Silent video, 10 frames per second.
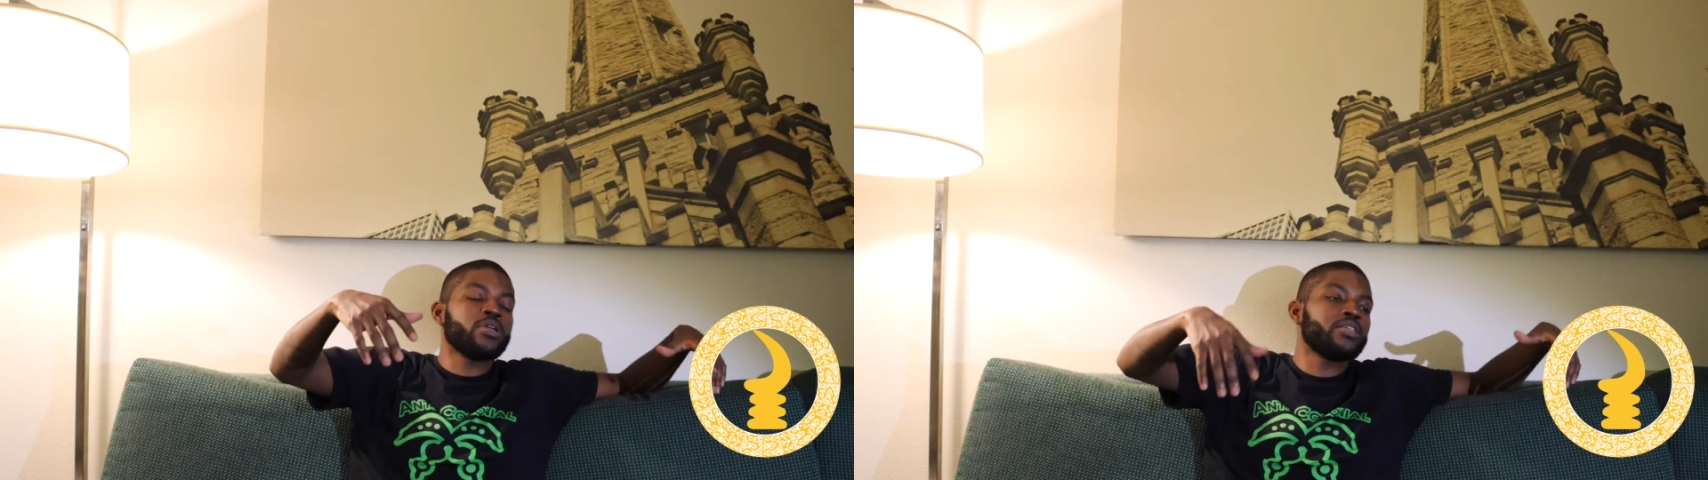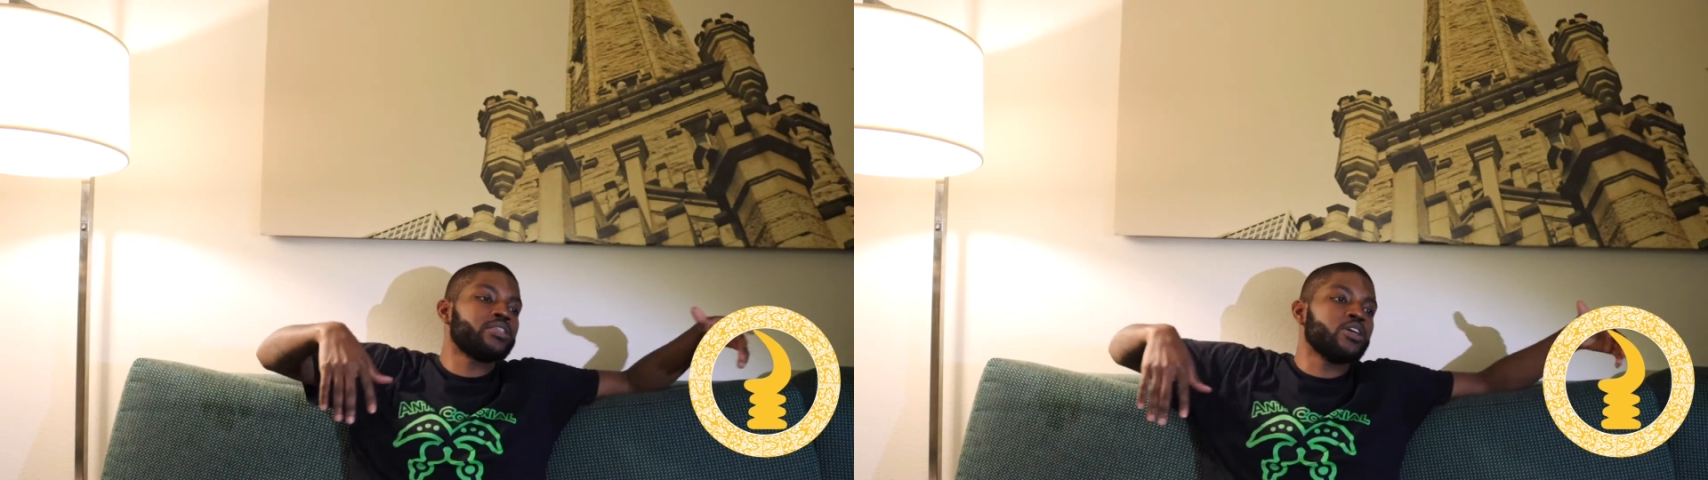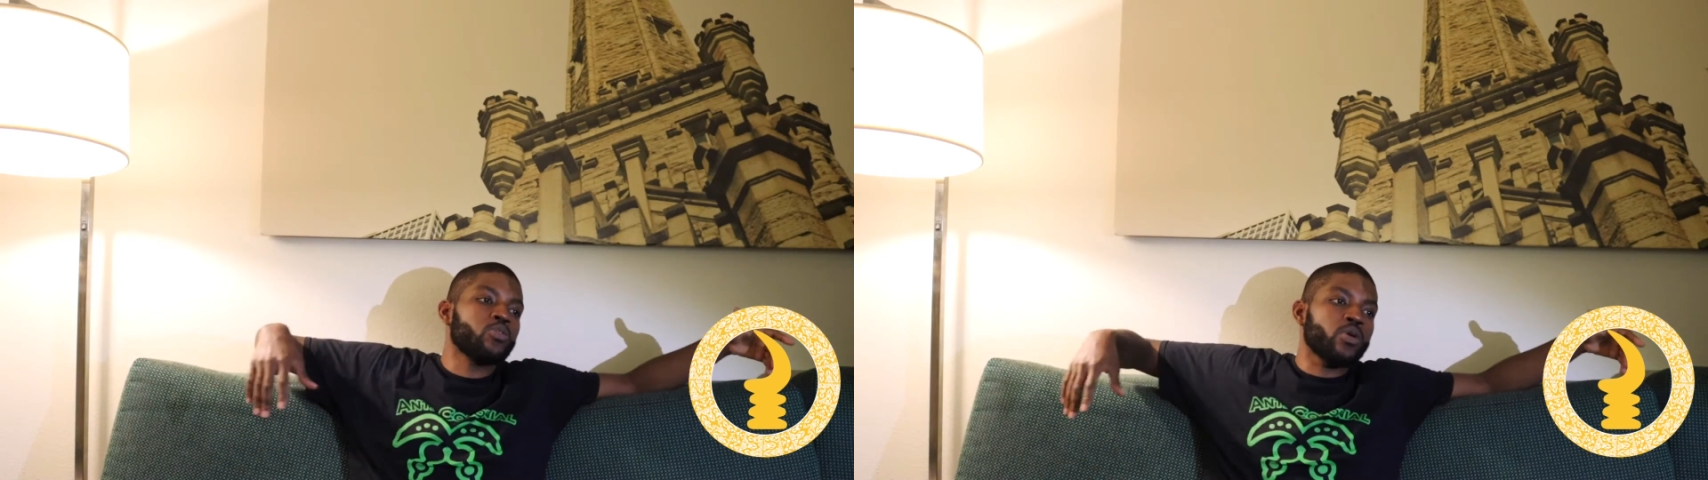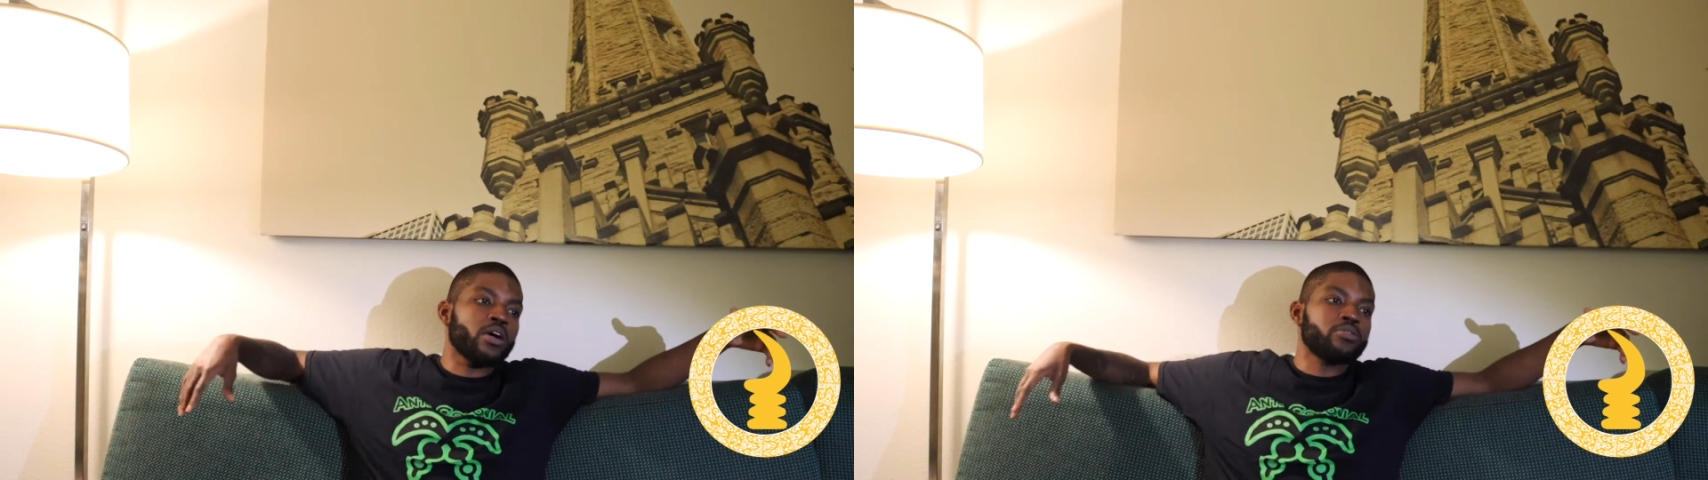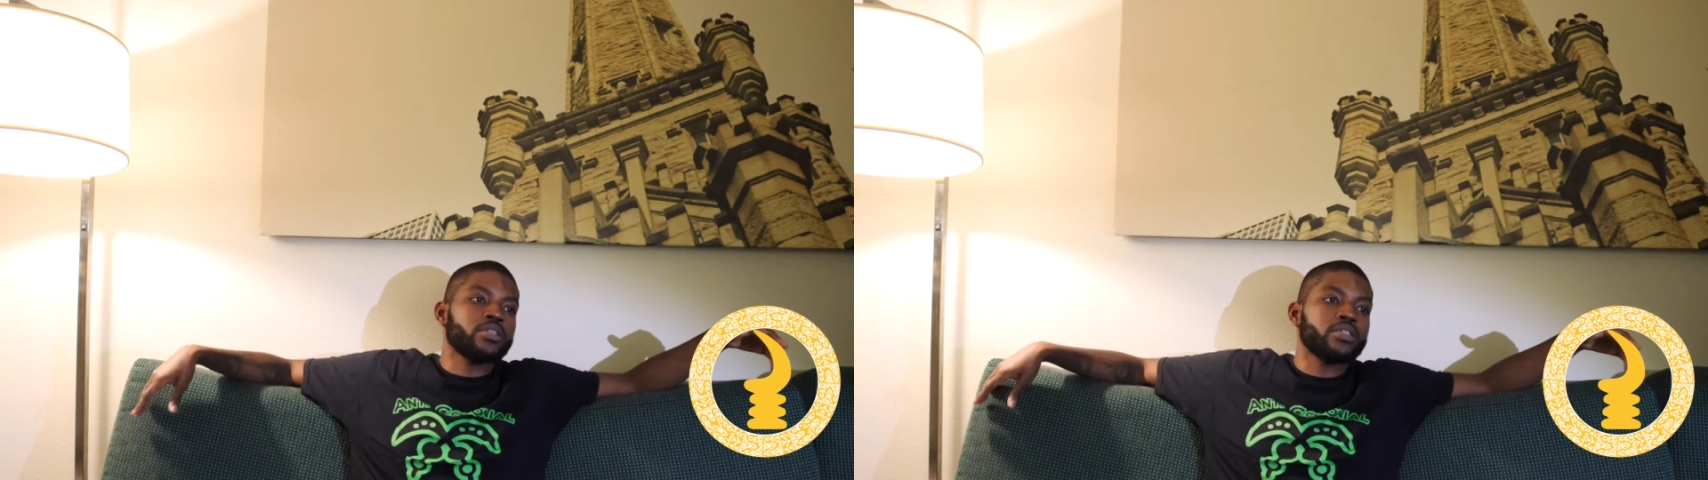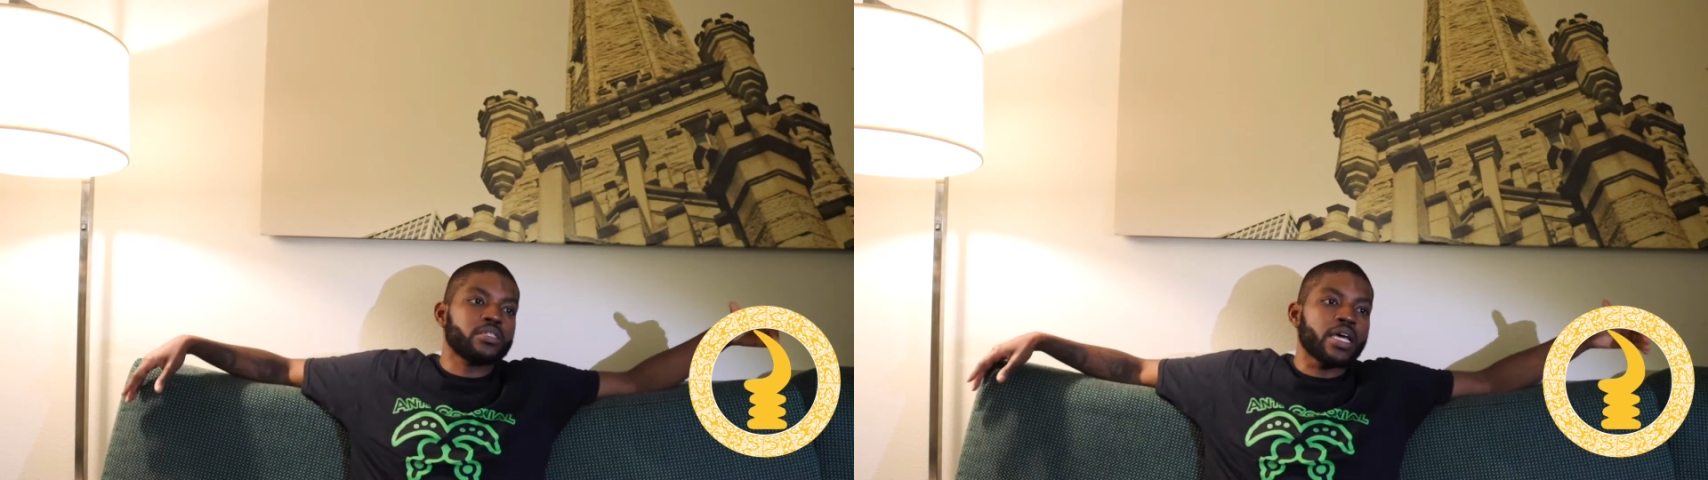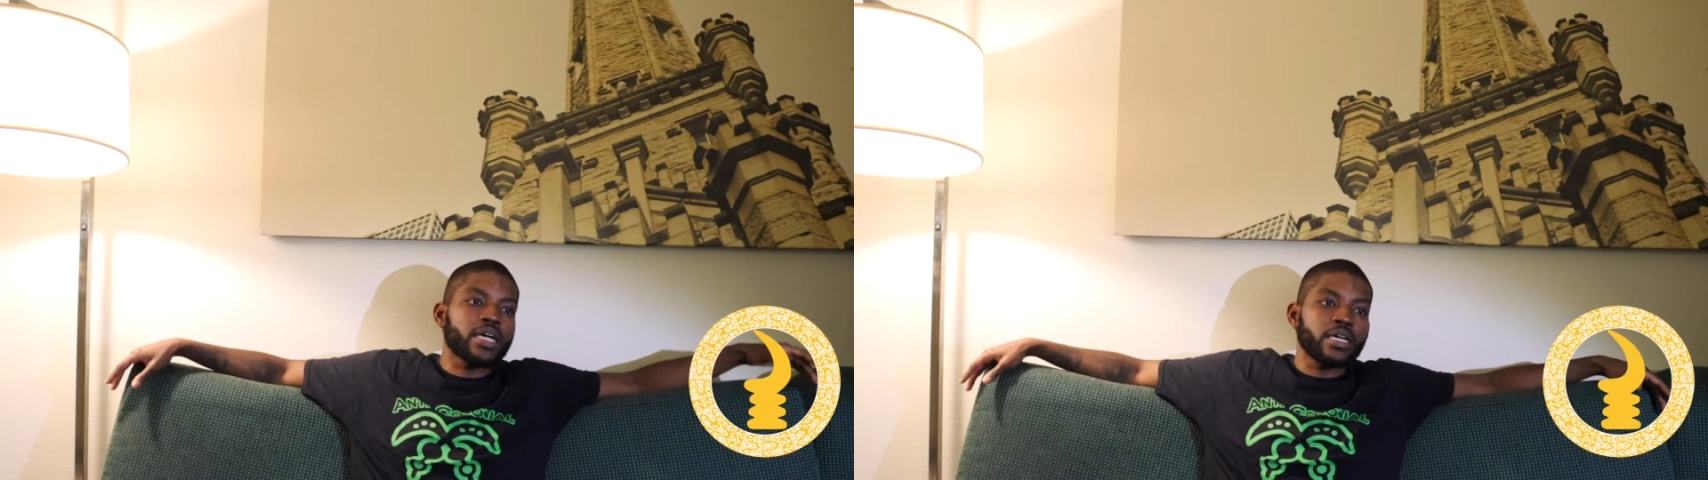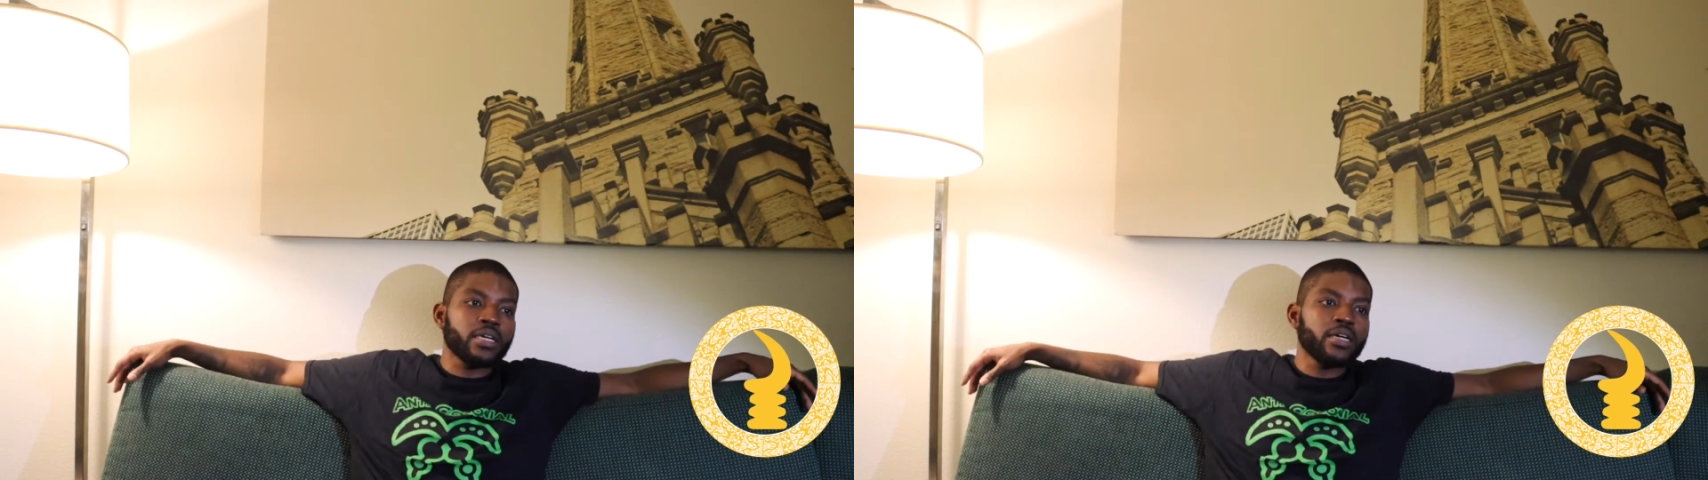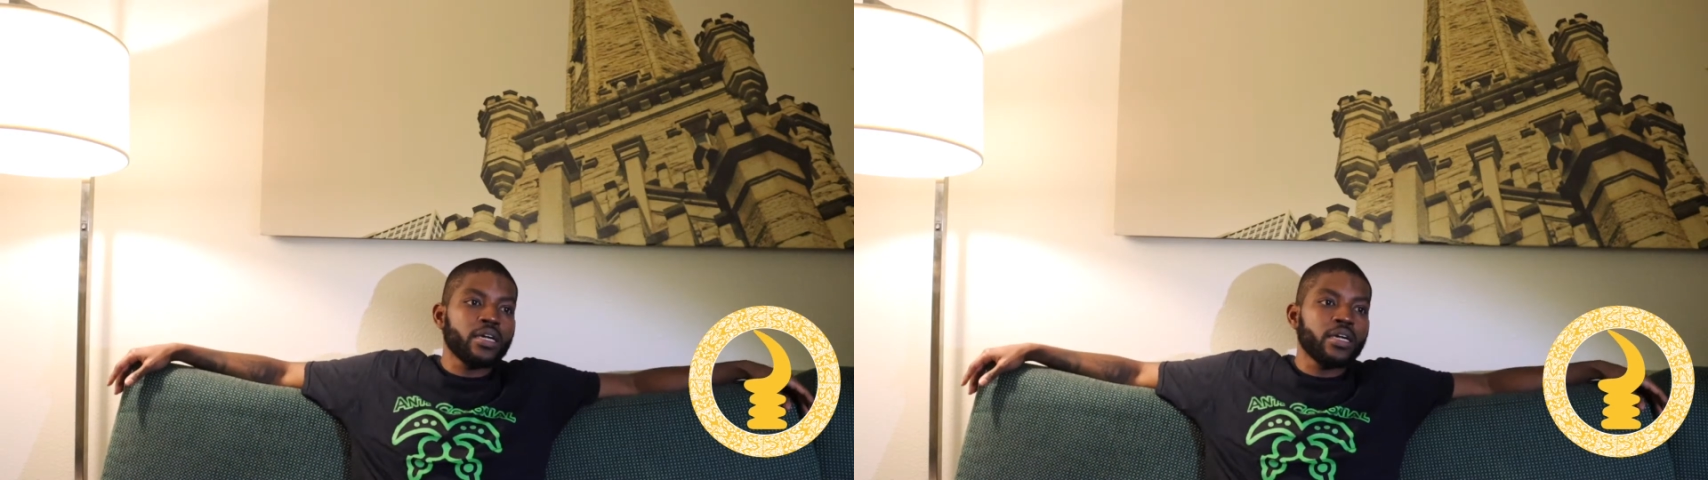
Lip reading: that's still around to this day.